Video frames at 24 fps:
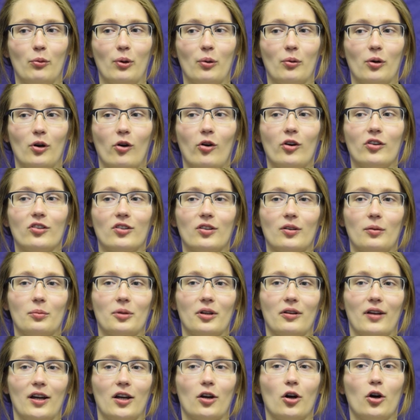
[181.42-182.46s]
we were always
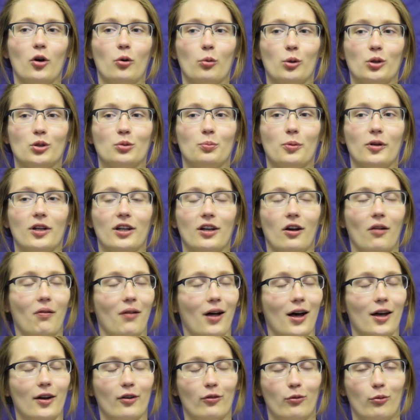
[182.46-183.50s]
something like, oh, we're putting a
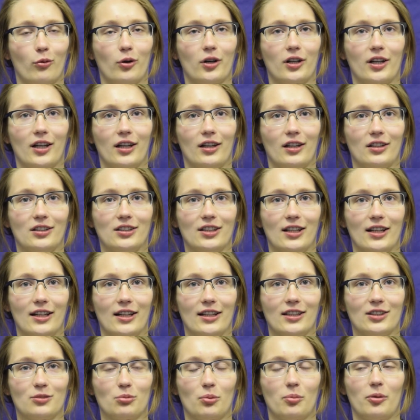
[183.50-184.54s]
lot of work into
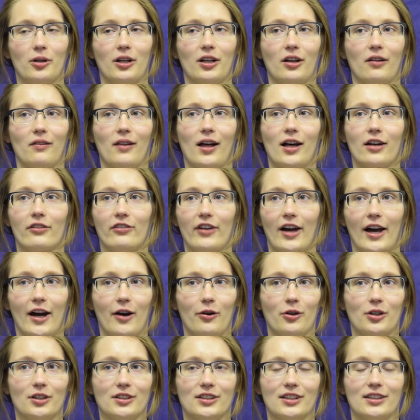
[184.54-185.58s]
this, we're putting a lot of
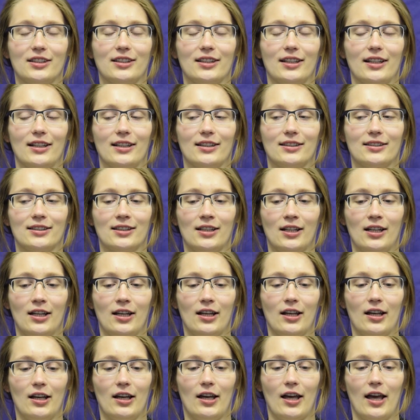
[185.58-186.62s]
hours into this,
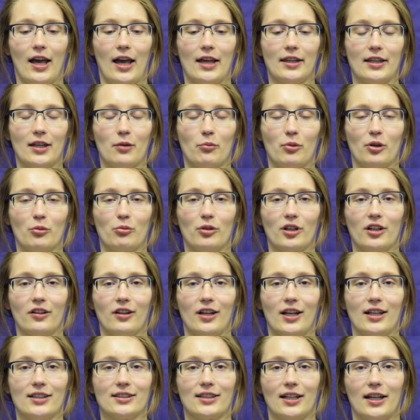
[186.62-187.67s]
and then we
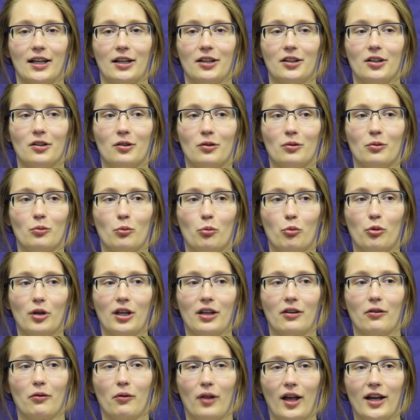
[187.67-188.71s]
realized that
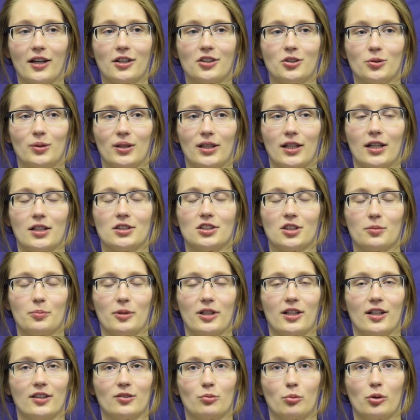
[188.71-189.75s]
we like doing it just
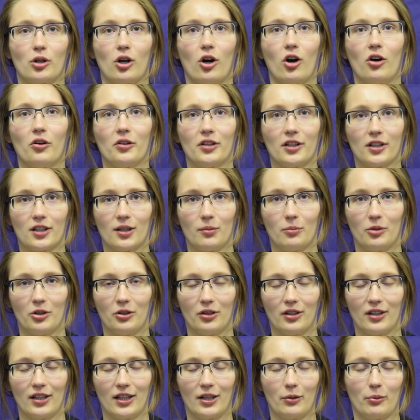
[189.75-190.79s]
because we're all in a
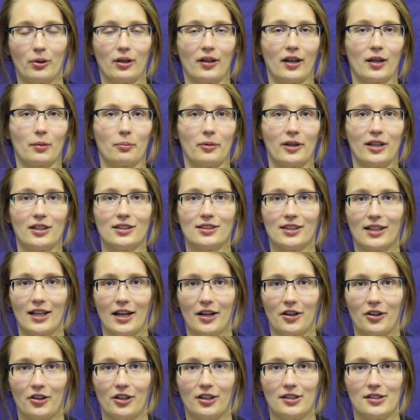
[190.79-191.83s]
community. We like being
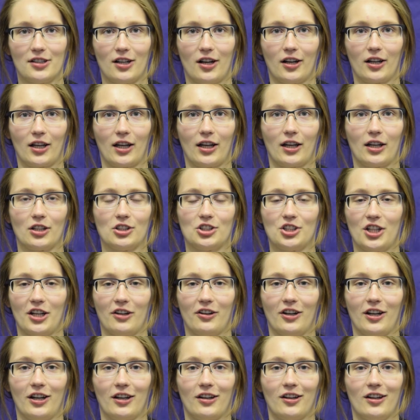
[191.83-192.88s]
together and talking and
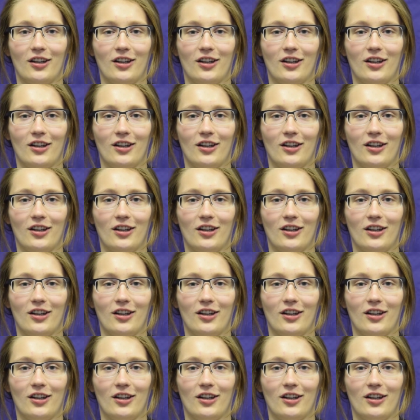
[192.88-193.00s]
sharing